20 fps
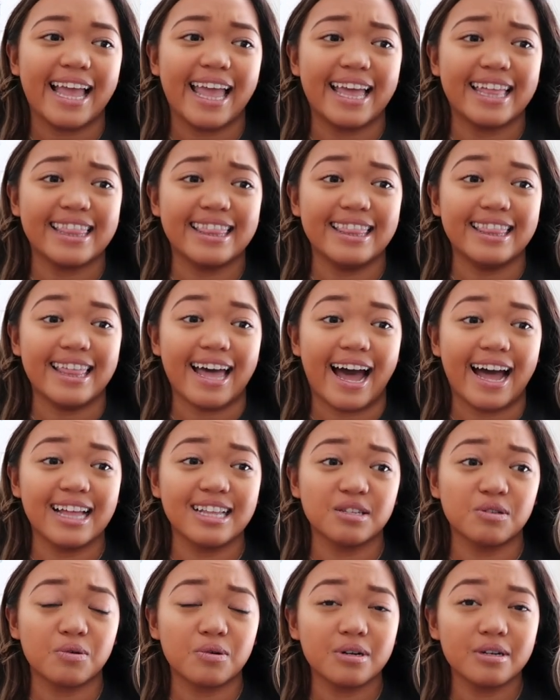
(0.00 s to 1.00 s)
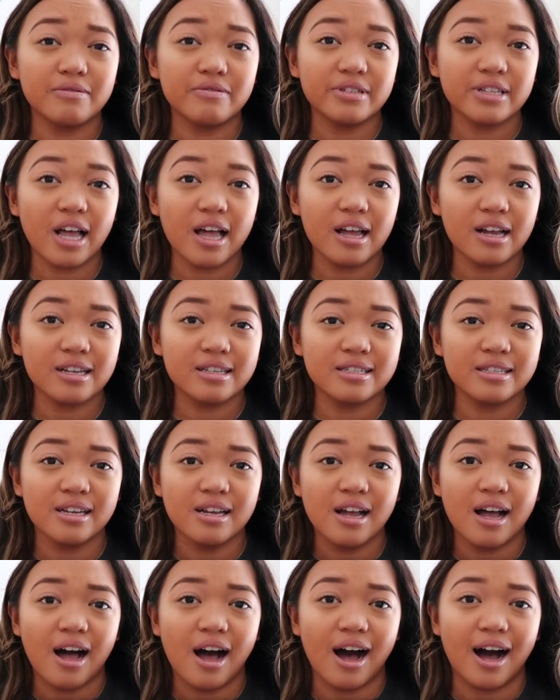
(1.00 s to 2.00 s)
and that sort of sucks
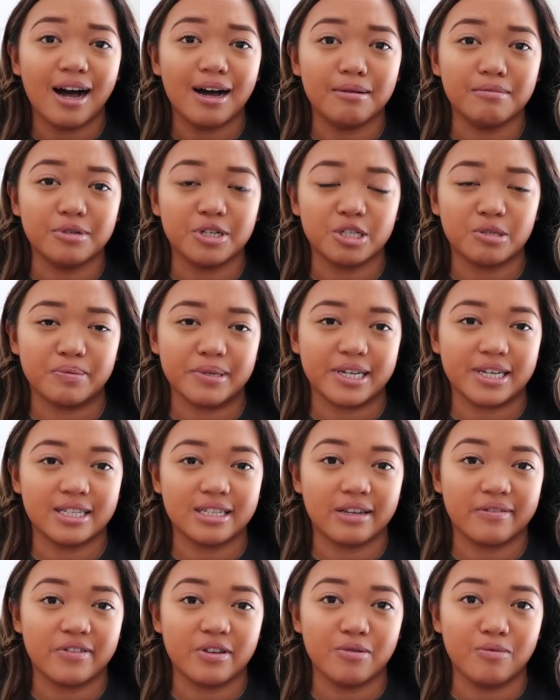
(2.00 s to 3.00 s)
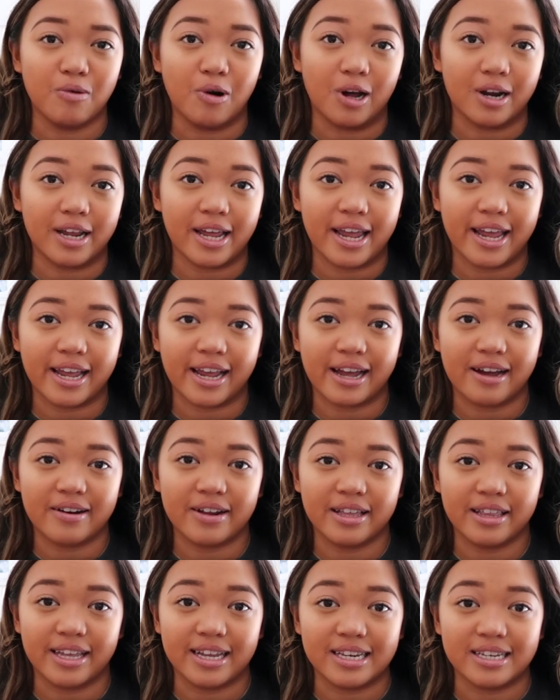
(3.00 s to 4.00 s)
um, just because if you want to hang
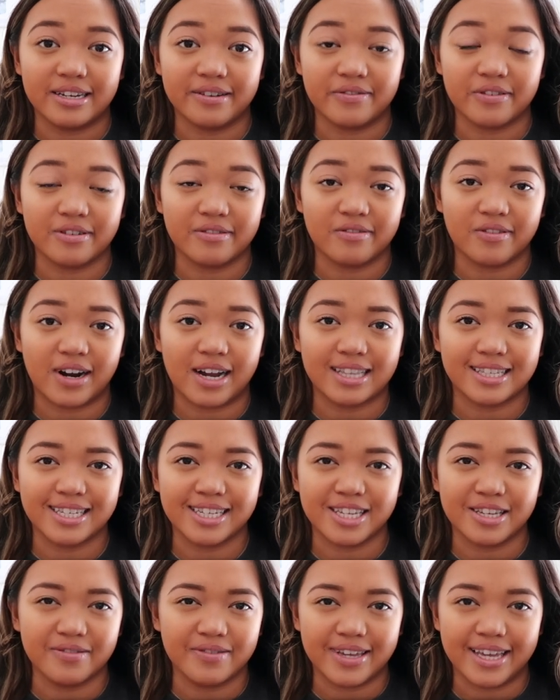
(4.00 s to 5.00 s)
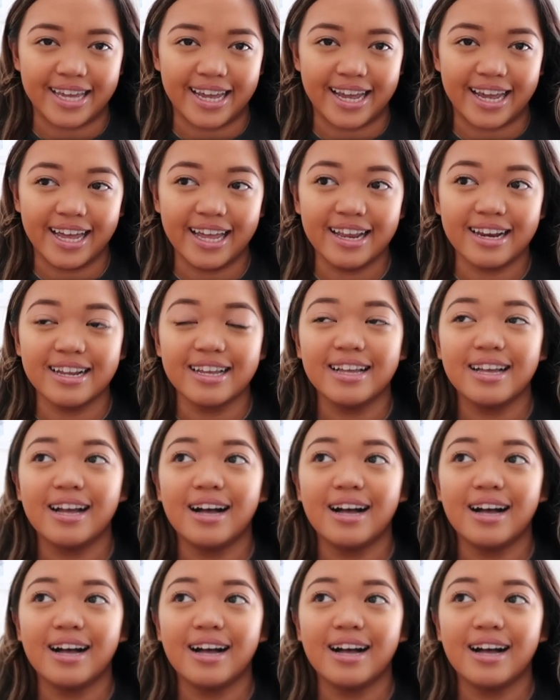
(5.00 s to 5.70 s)
out at like different frats like you can't